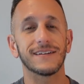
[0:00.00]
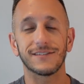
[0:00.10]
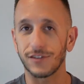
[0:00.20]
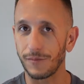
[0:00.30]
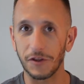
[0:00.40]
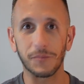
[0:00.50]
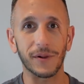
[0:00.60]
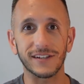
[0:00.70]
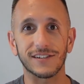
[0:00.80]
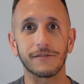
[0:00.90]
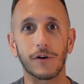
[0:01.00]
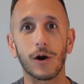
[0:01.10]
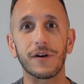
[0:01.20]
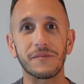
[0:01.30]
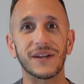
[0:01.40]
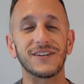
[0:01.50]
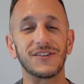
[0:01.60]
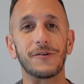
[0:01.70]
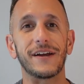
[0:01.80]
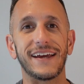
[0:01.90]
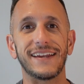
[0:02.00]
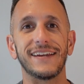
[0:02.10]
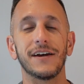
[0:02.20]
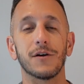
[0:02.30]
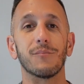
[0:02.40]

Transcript: Some other places have already been doing it,